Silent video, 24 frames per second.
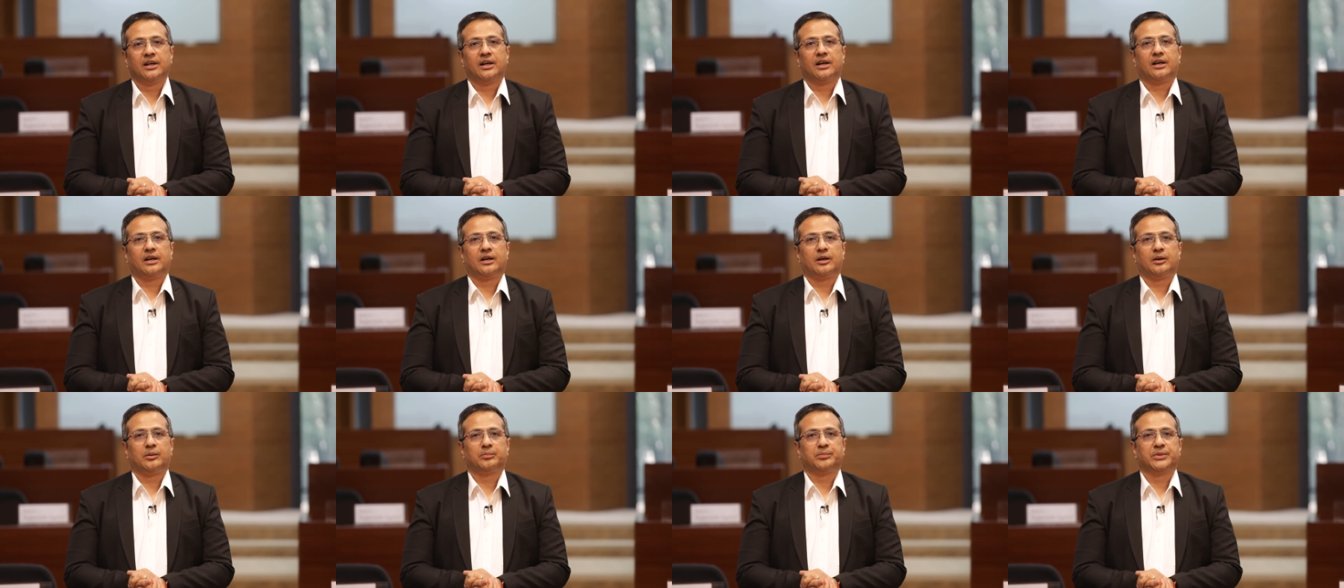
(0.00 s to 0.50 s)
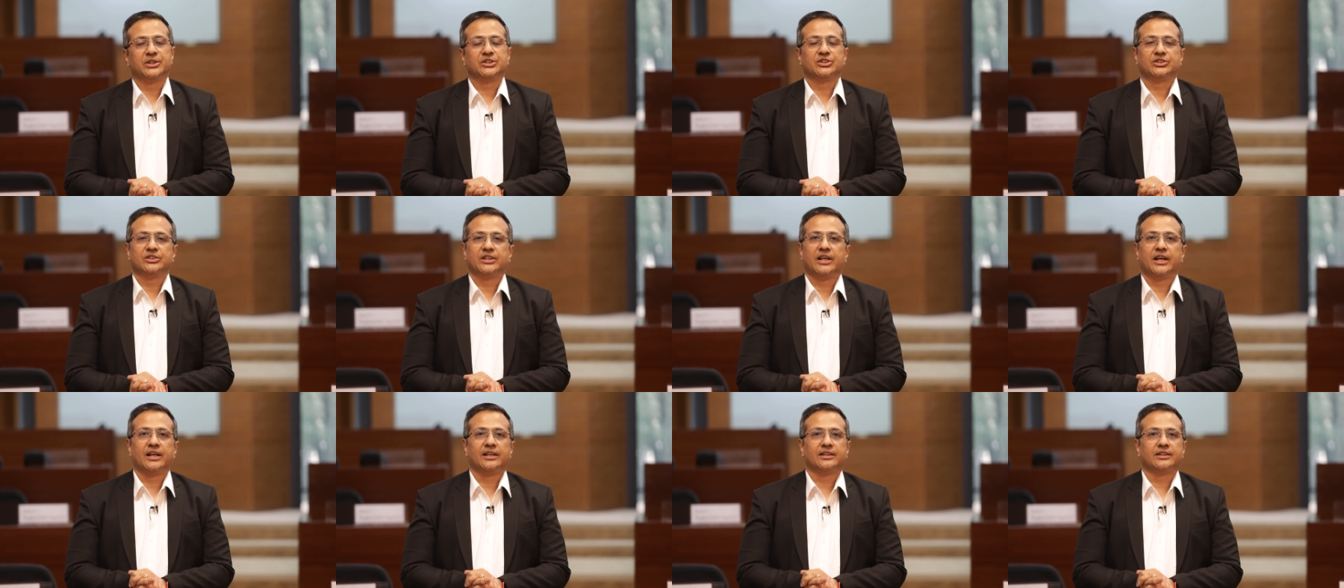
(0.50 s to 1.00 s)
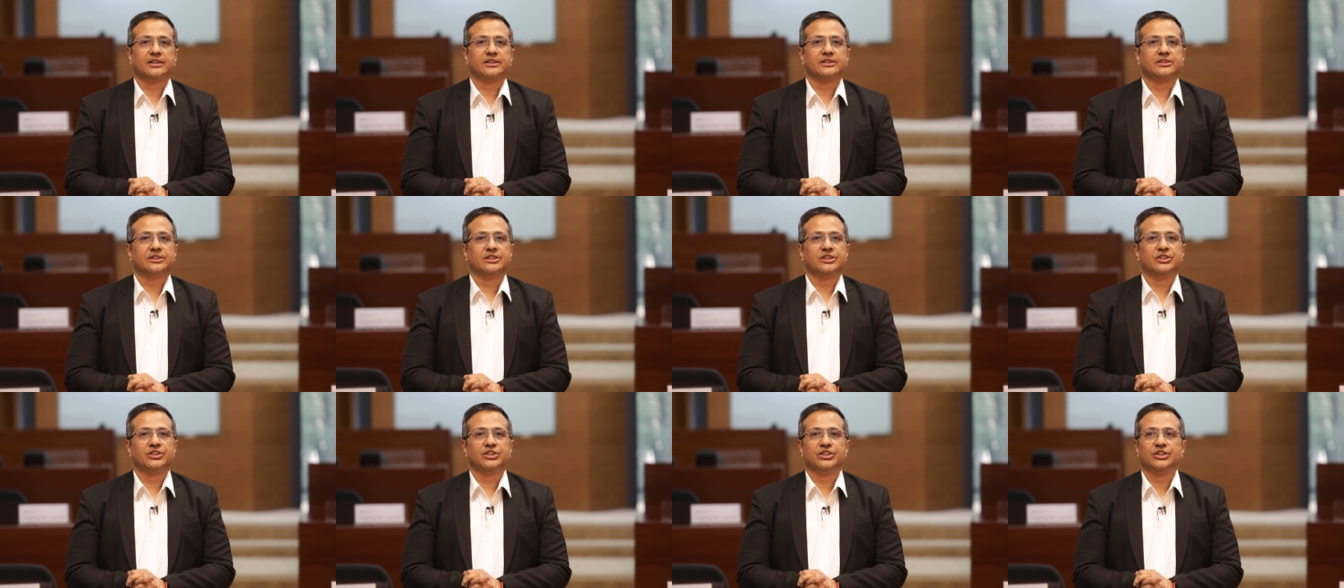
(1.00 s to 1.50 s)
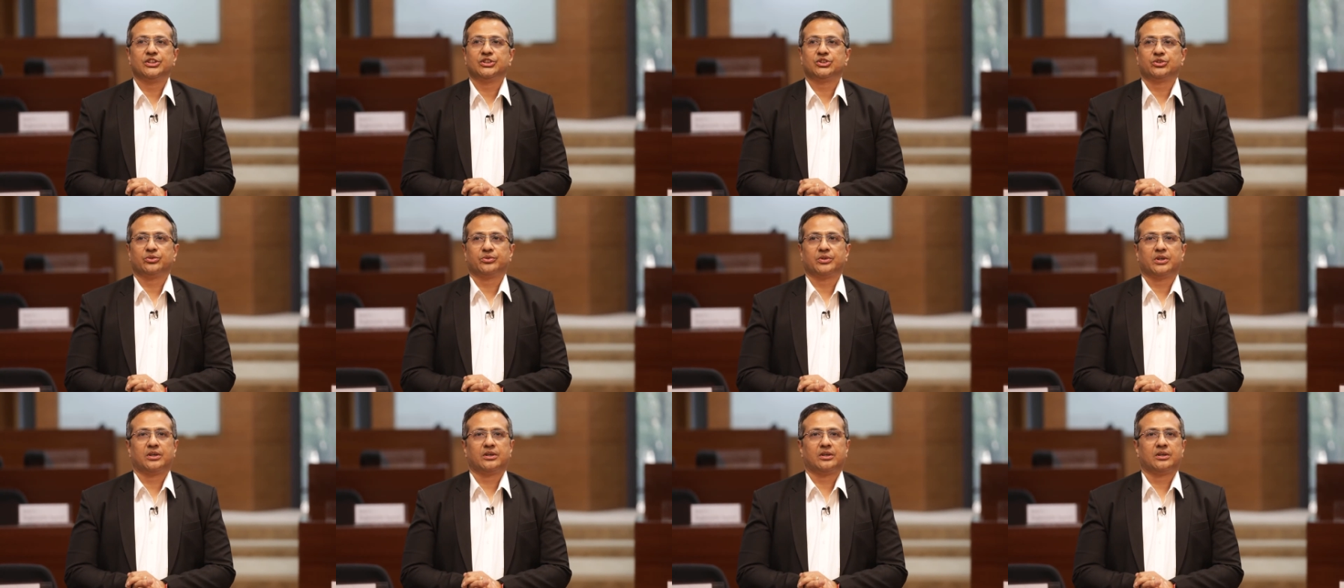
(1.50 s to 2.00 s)
uh, personalities in each
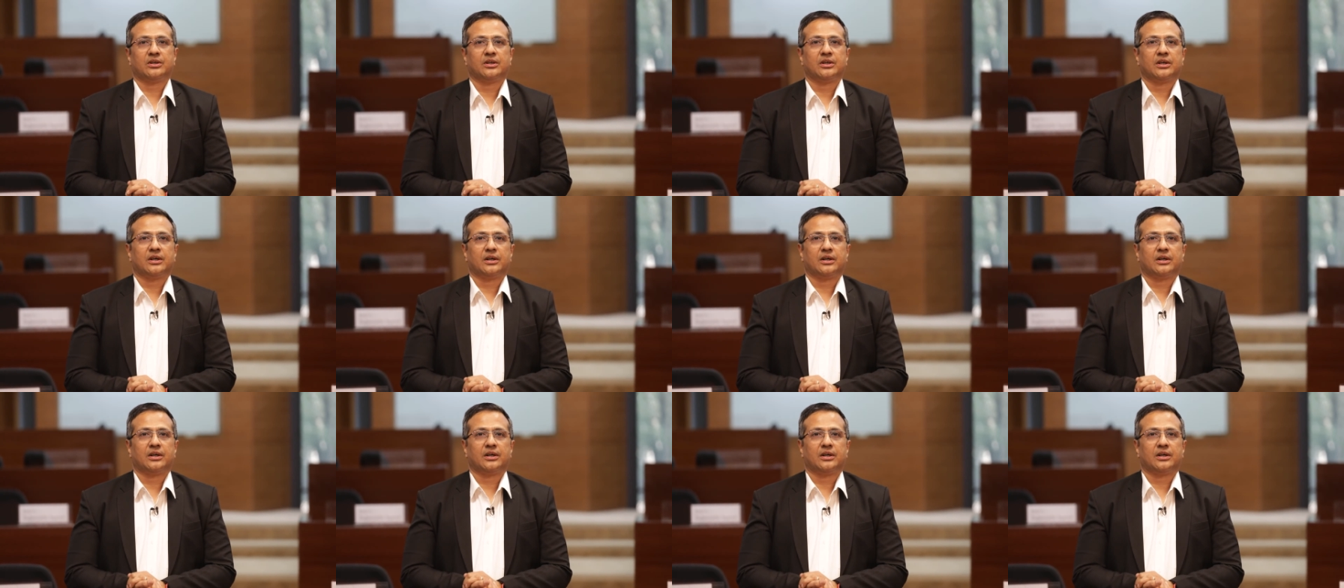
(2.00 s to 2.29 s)
of the